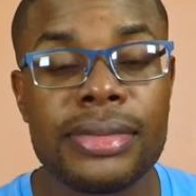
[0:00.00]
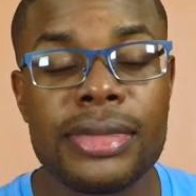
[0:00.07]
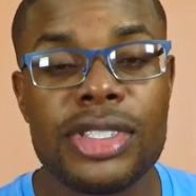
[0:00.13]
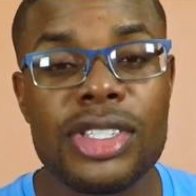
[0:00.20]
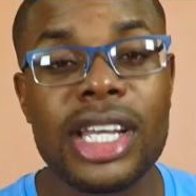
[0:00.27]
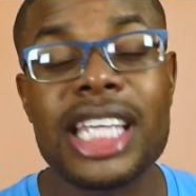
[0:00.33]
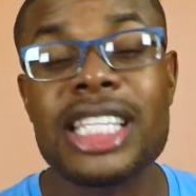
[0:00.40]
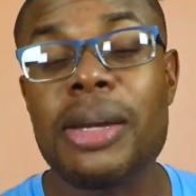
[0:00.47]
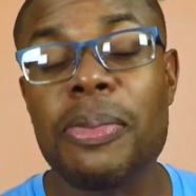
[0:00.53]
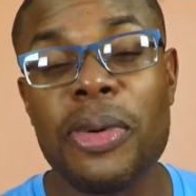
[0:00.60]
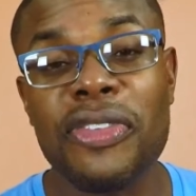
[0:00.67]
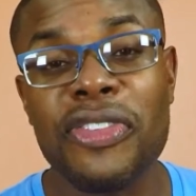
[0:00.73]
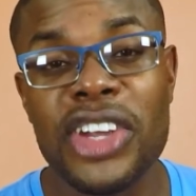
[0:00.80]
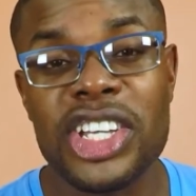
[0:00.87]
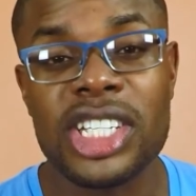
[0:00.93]
So get a
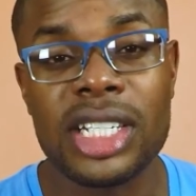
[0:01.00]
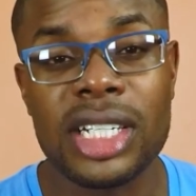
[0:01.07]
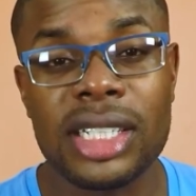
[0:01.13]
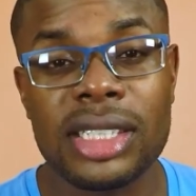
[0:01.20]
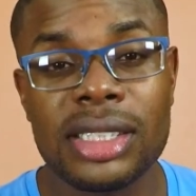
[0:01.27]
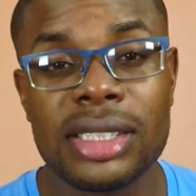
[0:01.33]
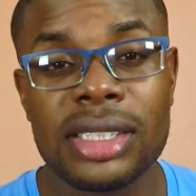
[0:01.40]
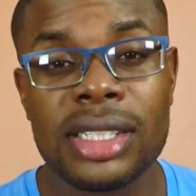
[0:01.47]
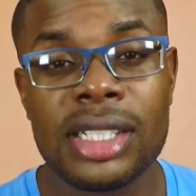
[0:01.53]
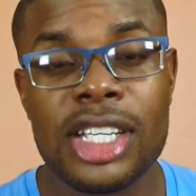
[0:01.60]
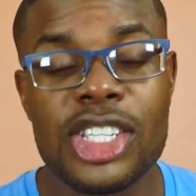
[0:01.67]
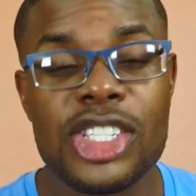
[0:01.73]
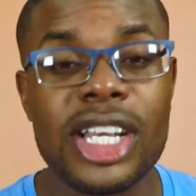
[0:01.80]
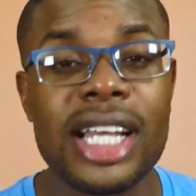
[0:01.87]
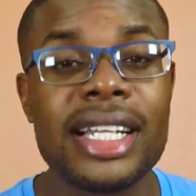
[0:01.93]
professional
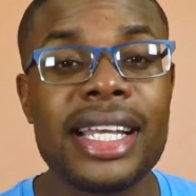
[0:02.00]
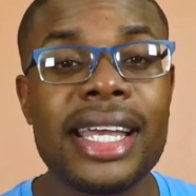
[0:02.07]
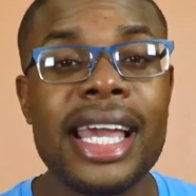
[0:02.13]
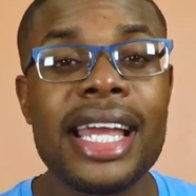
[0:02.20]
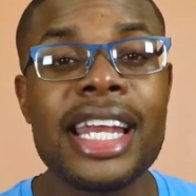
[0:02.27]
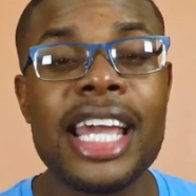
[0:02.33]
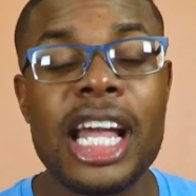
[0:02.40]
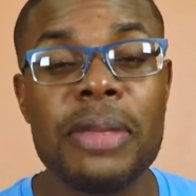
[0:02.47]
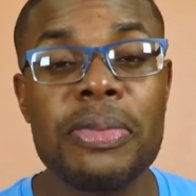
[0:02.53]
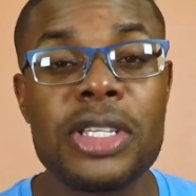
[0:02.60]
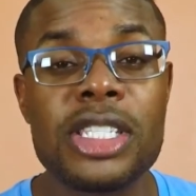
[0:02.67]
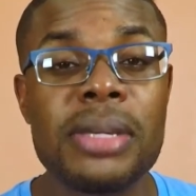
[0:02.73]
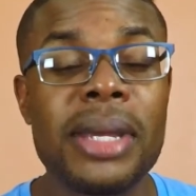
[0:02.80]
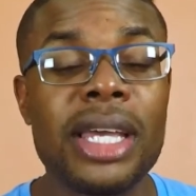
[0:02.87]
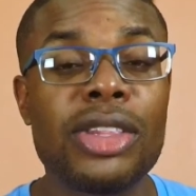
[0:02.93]
so that they can help you
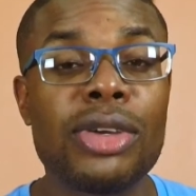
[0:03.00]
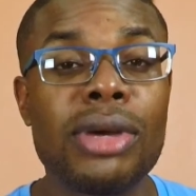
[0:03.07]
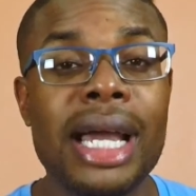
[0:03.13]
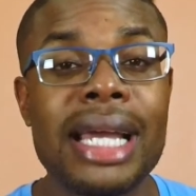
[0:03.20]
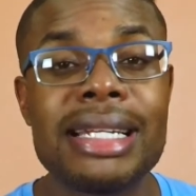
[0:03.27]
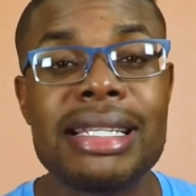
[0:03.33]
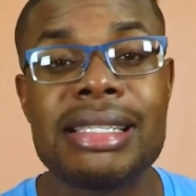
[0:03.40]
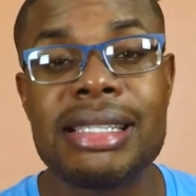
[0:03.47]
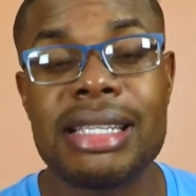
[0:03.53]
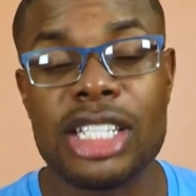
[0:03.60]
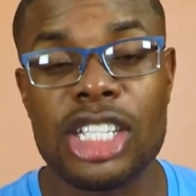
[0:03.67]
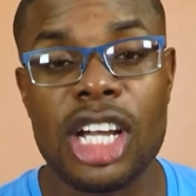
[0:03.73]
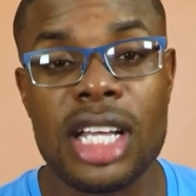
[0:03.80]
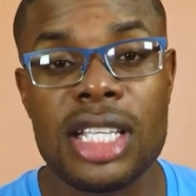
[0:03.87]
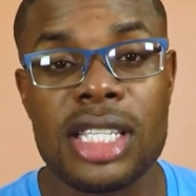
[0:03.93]
to make the right
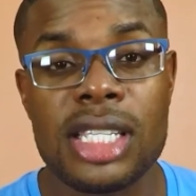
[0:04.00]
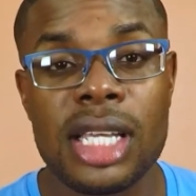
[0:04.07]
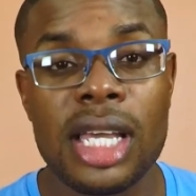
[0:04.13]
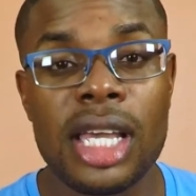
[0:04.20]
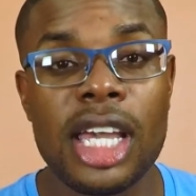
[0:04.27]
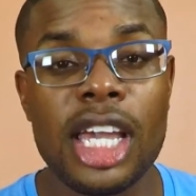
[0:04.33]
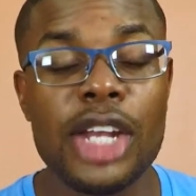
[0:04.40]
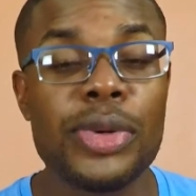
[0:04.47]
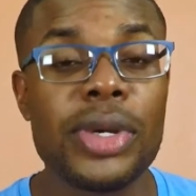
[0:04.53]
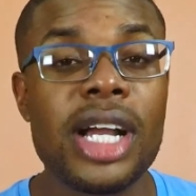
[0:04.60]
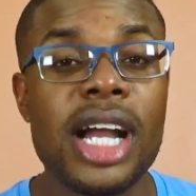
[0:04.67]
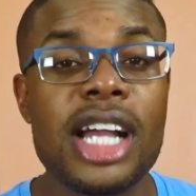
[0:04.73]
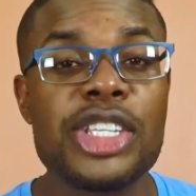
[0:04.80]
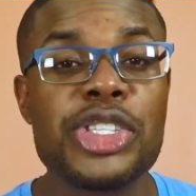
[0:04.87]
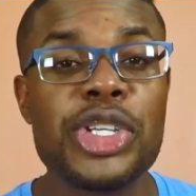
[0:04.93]
decisions in
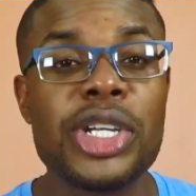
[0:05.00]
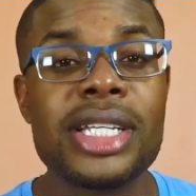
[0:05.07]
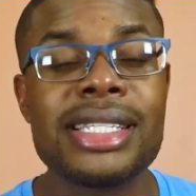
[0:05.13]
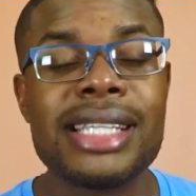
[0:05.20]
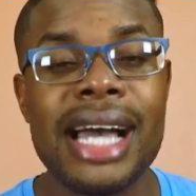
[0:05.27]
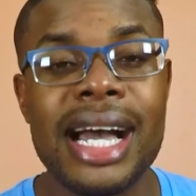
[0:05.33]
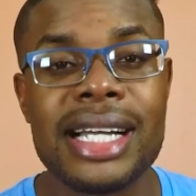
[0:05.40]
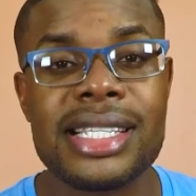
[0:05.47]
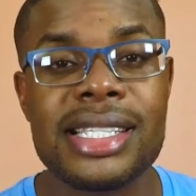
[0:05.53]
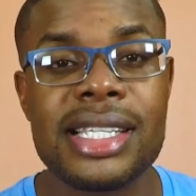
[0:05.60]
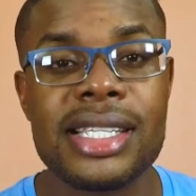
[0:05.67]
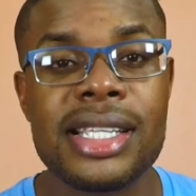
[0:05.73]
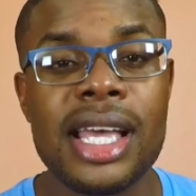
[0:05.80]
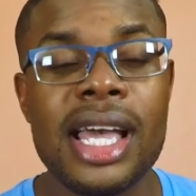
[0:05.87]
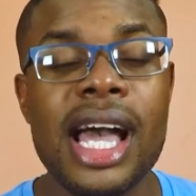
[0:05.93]
regards to your
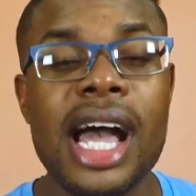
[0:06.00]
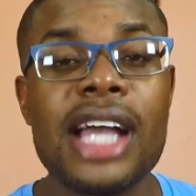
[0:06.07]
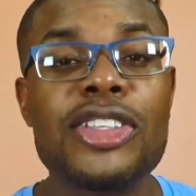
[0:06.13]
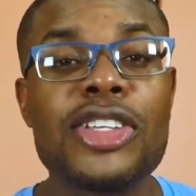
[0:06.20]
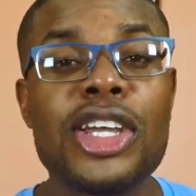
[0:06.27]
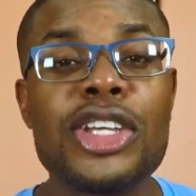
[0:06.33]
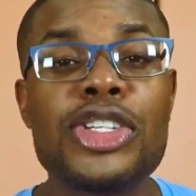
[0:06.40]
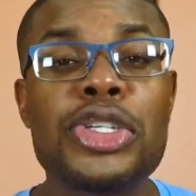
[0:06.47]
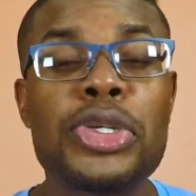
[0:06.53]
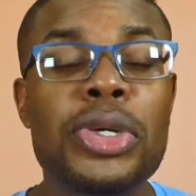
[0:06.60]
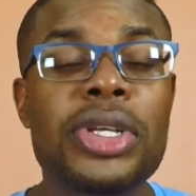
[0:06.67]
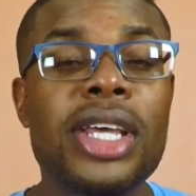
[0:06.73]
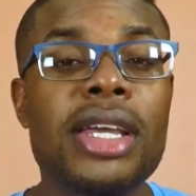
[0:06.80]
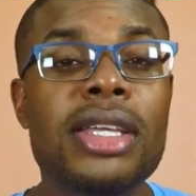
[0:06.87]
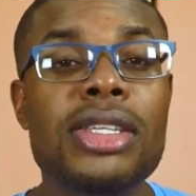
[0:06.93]
taxes and to ensure
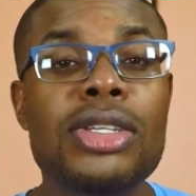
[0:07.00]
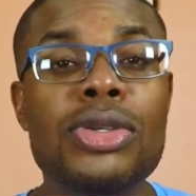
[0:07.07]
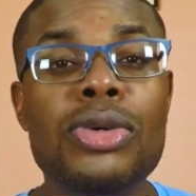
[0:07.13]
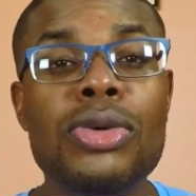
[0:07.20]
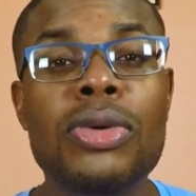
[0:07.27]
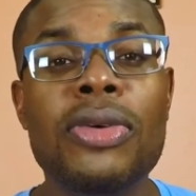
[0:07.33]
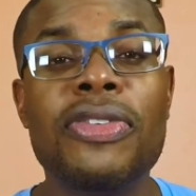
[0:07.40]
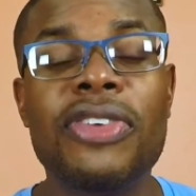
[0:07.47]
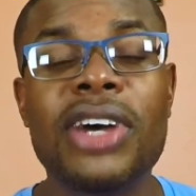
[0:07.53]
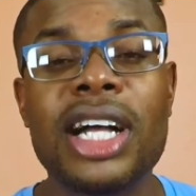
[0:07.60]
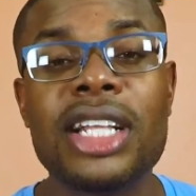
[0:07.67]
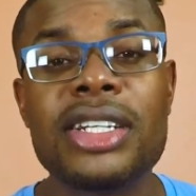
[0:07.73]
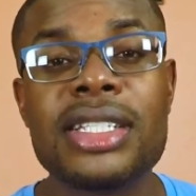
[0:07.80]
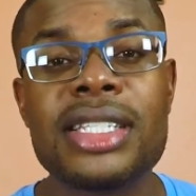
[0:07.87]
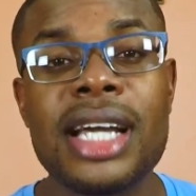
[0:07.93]
that you file
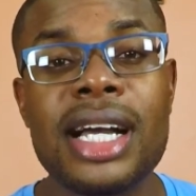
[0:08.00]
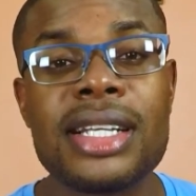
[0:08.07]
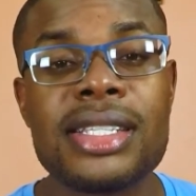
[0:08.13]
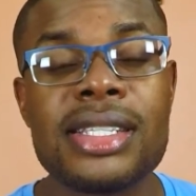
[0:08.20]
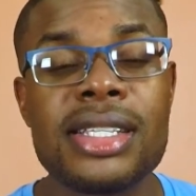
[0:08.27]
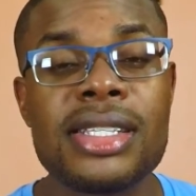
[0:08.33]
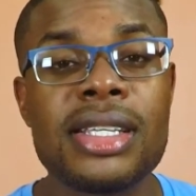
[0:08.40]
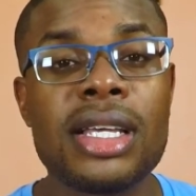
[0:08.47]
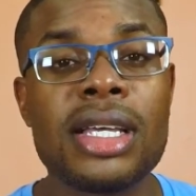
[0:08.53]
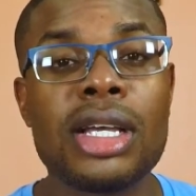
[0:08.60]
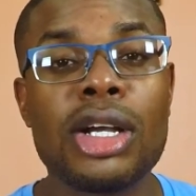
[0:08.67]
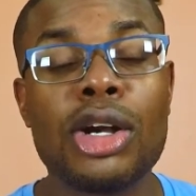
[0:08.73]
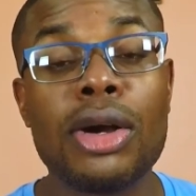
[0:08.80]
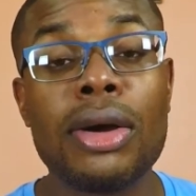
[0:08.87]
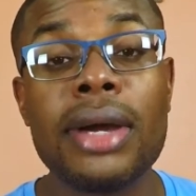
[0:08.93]
your taxes
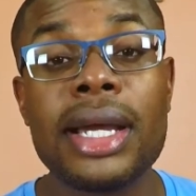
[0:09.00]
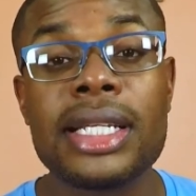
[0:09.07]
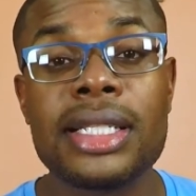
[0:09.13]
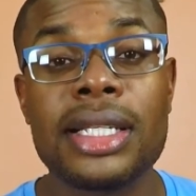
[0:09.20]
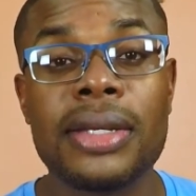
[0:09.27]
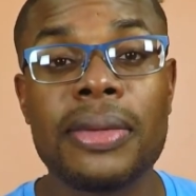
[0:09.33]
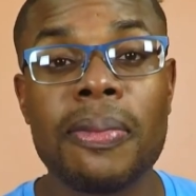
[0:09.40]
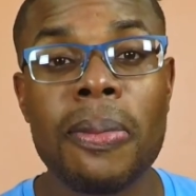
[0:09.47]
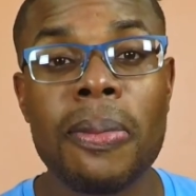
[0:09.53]
correctly,